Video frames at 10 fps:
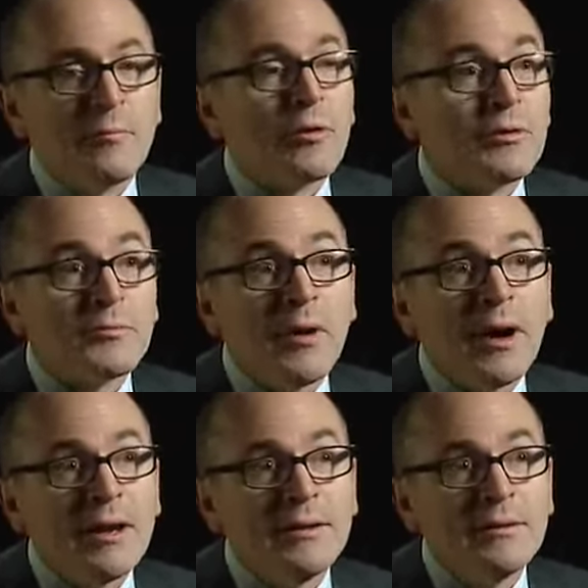
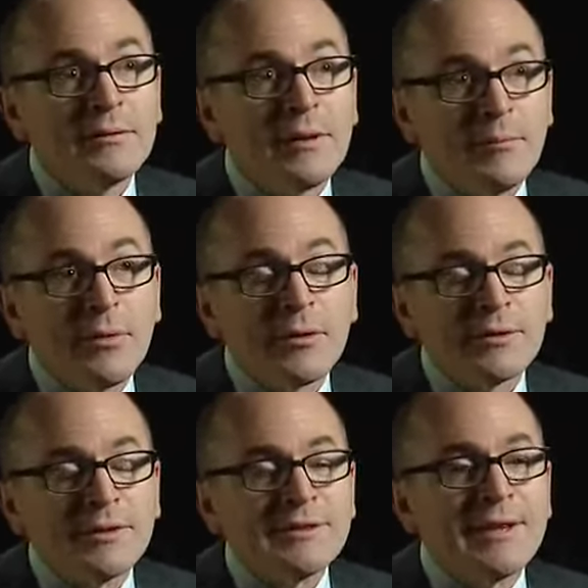worldwide
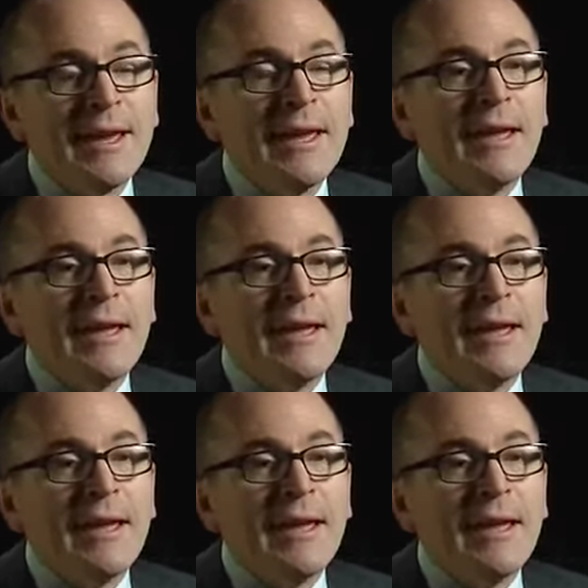importance,